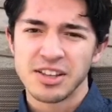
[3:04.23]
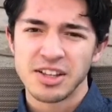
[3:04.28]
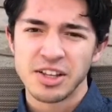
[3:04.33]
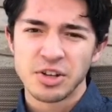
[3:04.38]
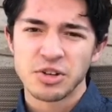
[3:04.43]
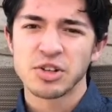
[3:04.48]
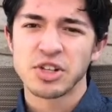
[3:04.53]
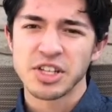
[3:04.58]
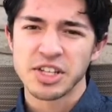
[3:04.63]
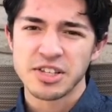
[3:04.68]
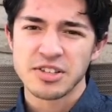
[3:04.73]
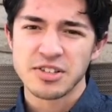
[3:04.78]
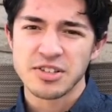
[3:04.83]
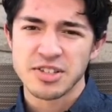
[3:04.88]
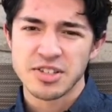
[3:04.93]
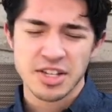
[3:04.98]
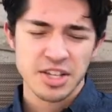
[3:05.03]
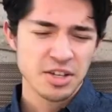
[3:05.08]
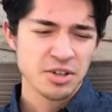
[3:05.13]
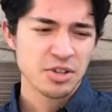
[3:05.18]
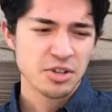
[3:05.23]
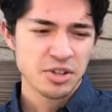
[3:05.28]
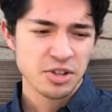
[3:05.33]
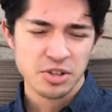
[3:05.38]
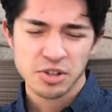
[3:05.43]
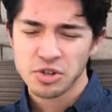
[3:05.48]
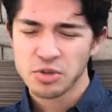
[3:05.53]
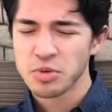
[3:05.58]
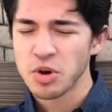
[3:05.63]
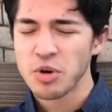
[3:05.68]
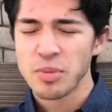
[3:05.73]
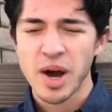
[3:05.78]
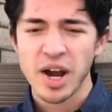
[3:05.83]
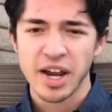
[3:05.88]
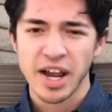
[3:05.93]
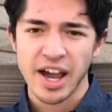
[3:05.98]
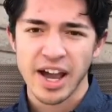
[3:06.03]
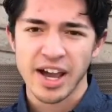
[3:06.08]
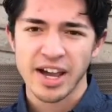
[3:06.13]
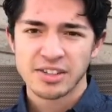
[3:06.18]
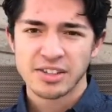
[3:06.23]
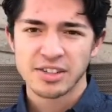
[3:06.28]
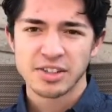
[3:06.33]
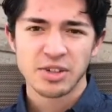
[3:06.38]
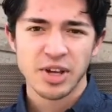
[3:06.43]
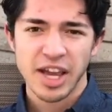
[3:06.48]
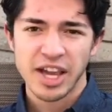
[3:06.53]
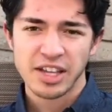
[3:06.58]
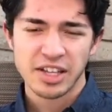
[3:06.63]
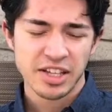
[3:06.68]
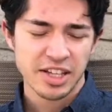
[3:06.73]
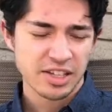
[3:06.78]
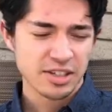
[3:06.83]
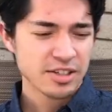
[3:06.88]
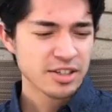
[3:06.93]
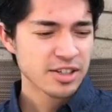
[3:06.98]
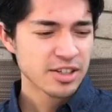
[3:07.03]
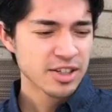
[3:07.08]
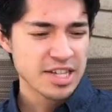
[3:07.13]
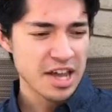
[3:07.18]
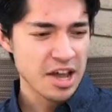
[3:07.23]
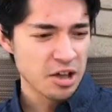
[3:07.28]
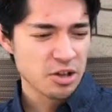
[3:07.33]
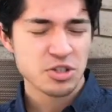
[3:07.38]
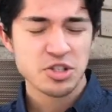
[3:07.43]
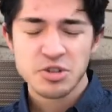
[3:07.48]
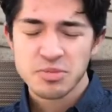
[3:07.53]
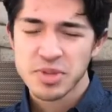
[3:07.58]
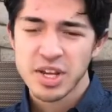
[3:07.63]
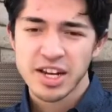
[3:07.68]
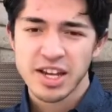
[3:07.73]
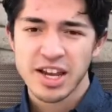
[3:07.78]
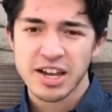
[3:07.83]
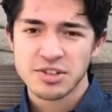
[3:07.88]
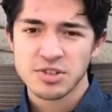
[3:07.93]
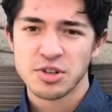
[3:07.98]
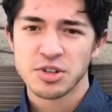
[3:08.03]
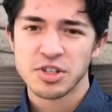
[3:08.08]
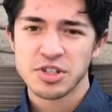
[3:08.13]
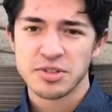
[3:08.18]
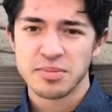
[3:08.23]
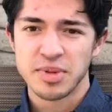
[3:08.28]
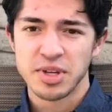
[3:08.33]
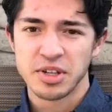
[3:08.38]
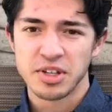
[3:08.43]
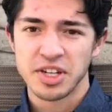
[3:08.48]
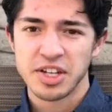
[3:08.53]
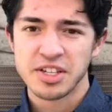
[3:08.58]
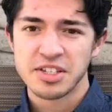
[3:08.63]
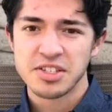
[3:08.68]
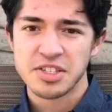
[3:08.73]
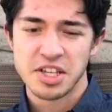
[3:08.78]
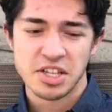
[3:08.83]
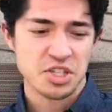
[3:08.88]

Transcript: Literally, Steel, the little robot guy, little alien, tells him that he has all these abilities.